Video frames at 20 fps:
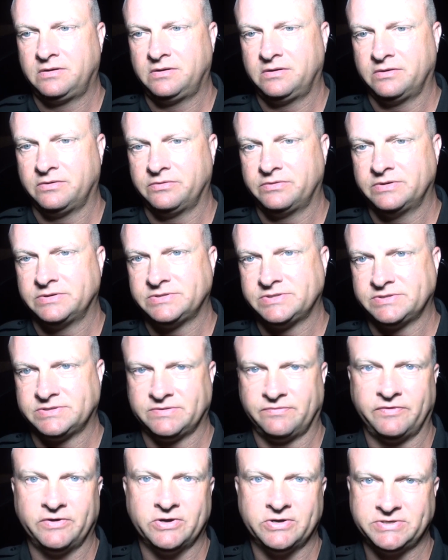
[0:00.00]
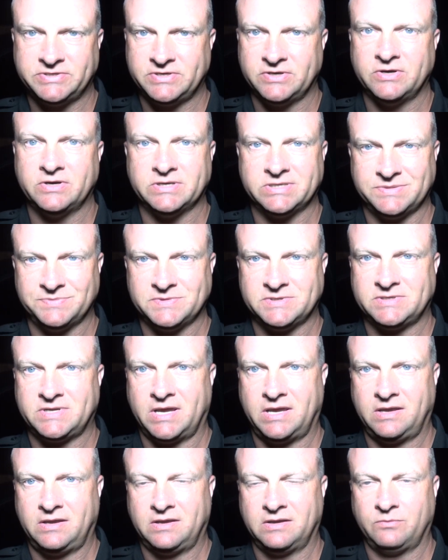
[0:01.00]
you know, this is a very serious
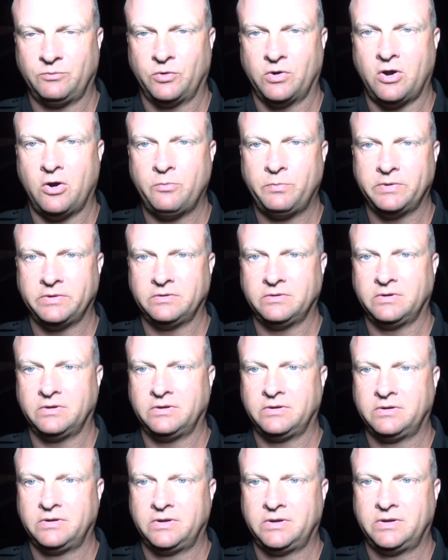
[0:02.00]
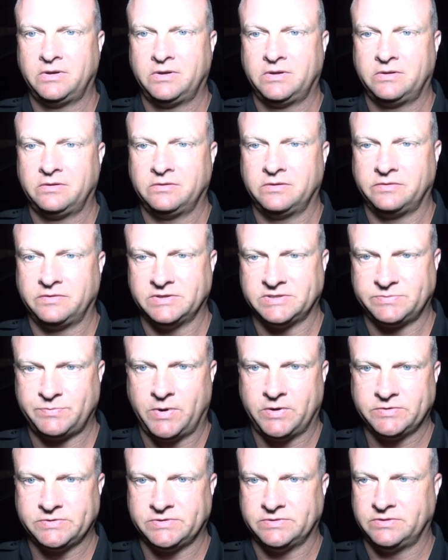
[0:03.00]
mistake and we're hoping that, that this
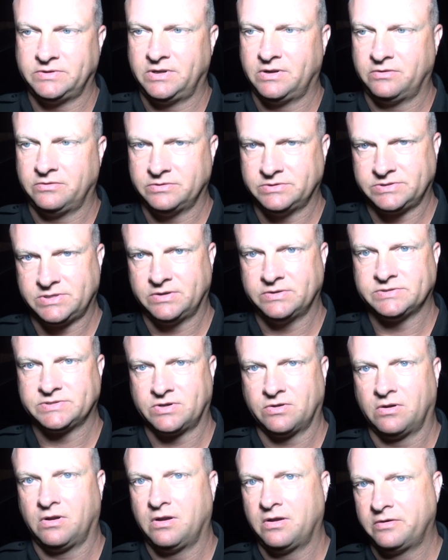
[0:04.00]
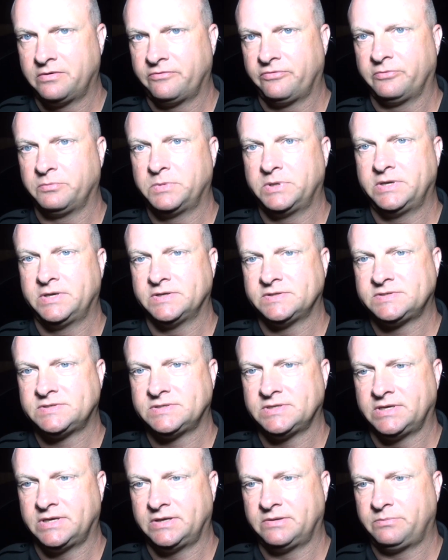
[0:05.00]
person, you know, is, is going to learn from
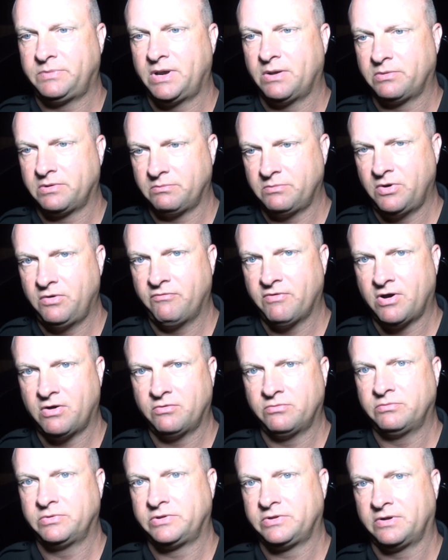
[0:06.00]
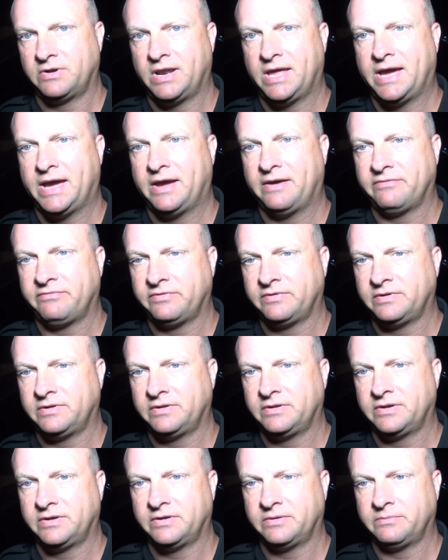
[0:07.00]
this and be able to move on with their life
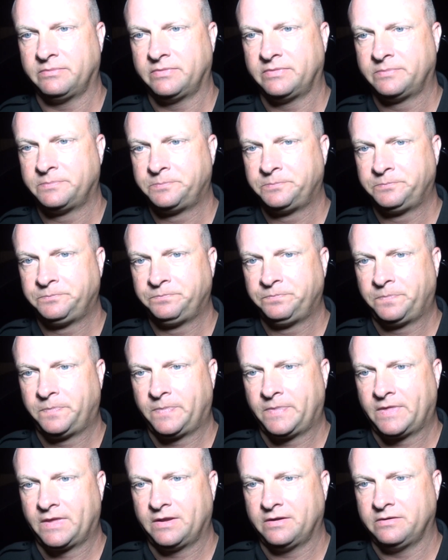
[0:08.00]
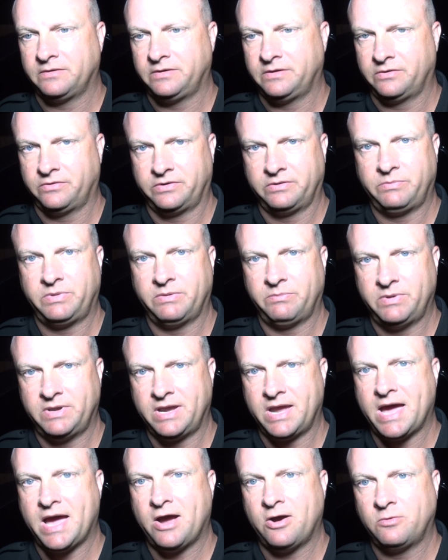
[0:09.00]
and, um, and you know, it'll be a
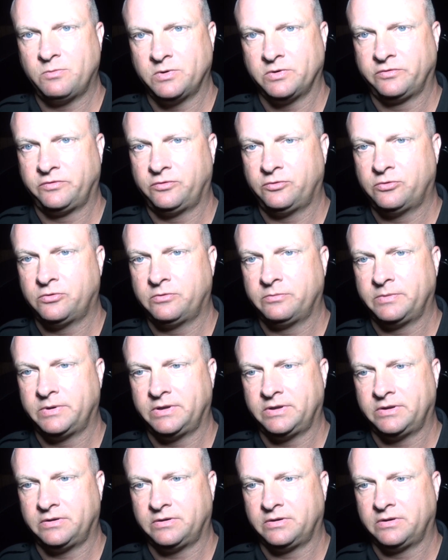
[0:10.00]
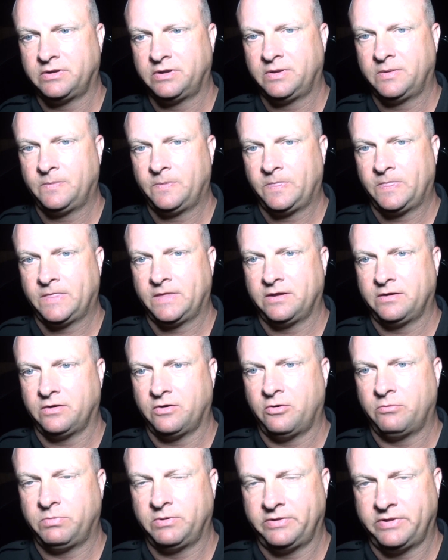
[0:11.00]
big eye-opener to them and uh,
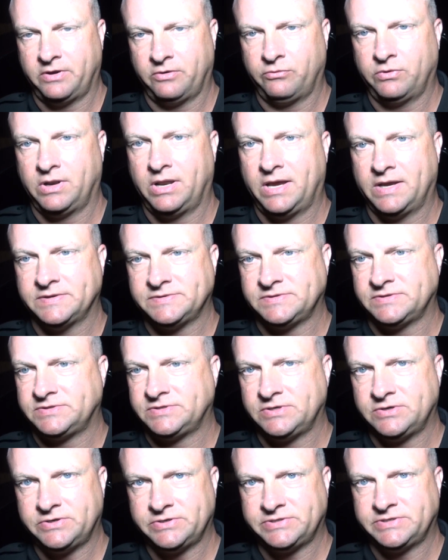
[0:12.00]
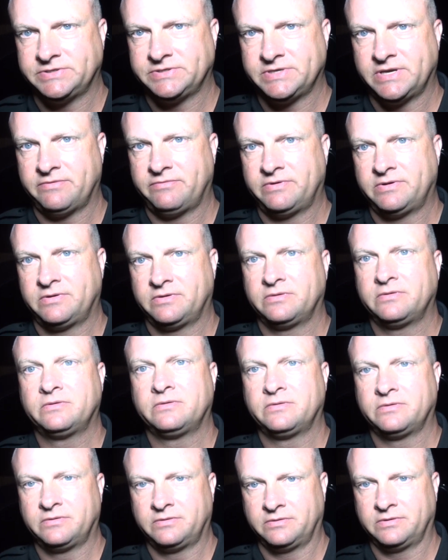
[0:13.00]
hopefully they'll realize the seriousness of it
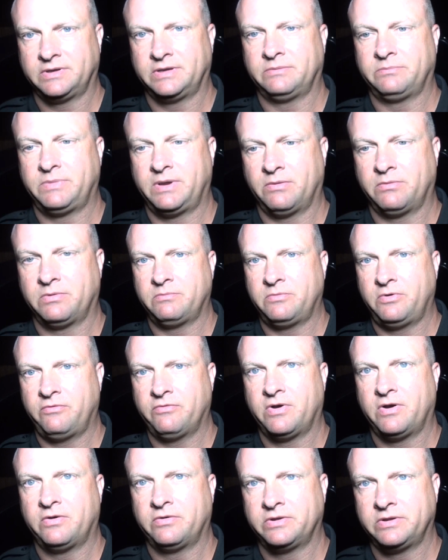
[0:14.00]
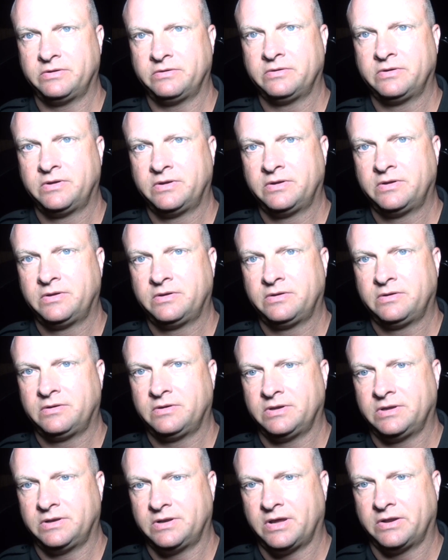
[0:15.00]
and be move on and,
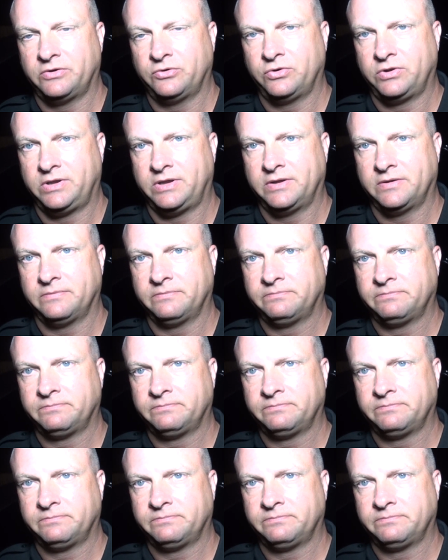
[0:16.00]
and not do it again.